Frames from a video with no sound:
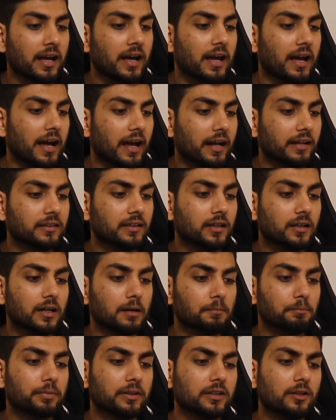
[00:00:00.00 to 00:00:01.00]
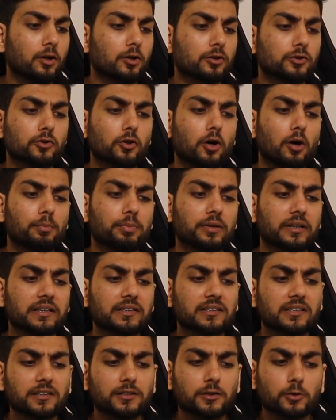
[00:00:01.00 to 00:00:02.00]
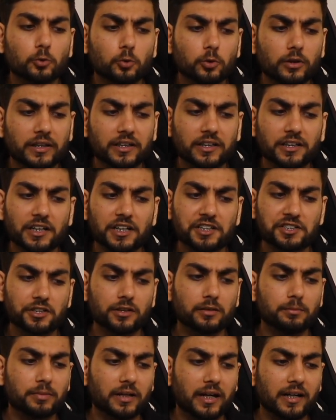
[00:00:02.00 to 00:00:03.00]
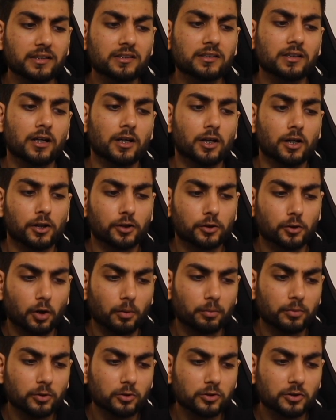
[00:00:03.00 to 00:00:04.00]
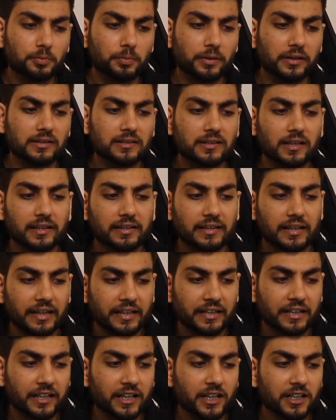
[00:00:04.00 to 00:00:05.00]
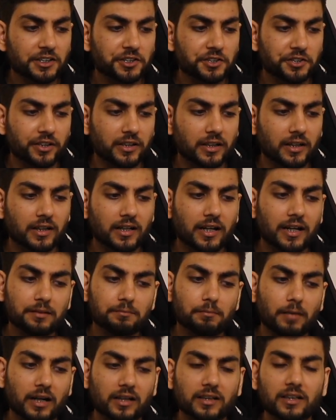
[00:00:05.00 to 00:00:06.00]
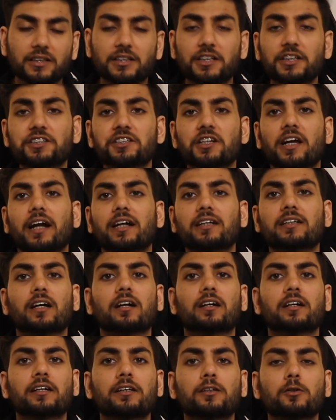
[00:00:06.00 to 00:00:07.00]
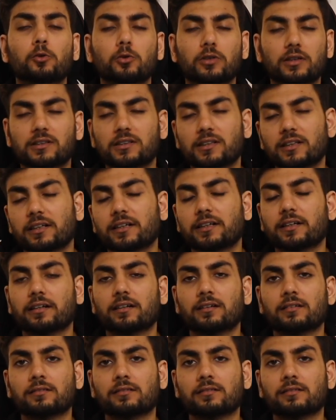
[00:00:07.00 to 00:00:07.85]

And the company also operates in two international brands, Domino's Pizza in India, Sri Lanka, and Bangladesh, and Dunkin' Donuts in India.